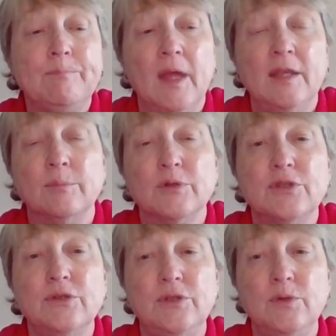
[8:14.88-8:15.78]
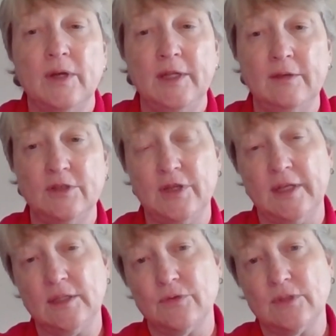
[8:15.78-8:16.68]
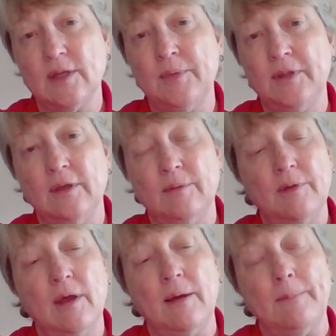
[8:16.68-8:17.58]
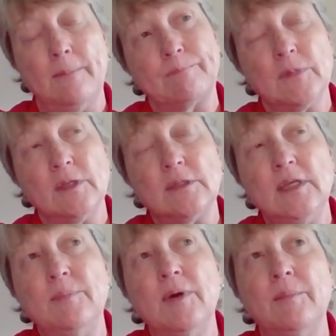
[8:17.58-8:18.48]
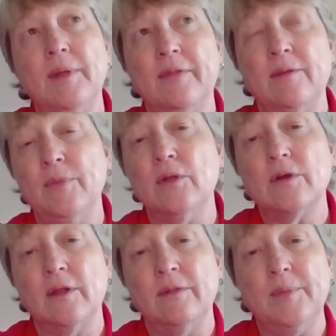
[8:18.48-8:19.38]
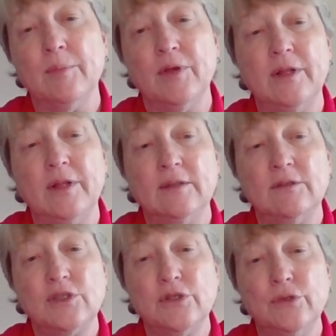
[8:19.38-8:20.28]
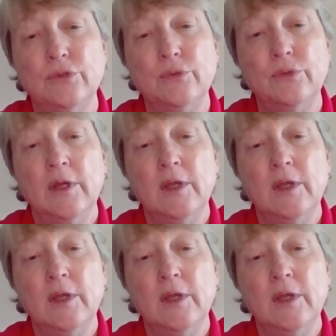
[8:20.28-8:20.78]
And number two, you want to give a chance for some of the sebum and the milk on the mammary gland to